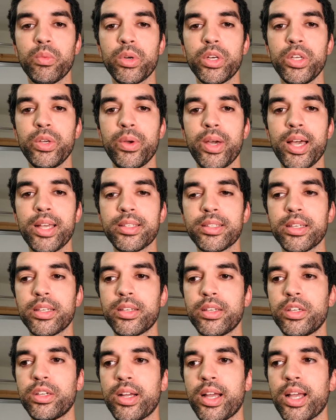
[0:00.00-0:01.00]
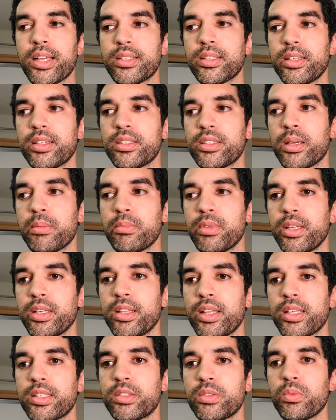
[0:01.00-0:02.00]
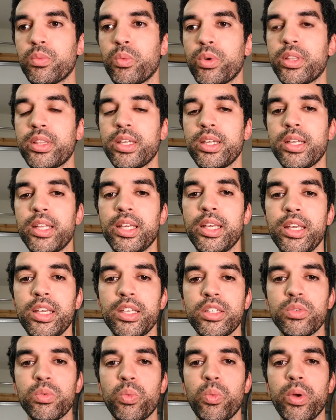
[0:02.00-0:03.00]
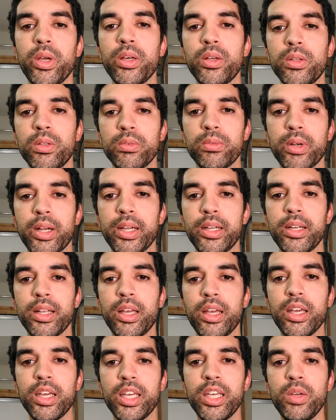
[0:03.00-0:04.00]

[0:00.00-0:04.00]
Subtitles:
What are you asking? You're asking something that's within his will, right?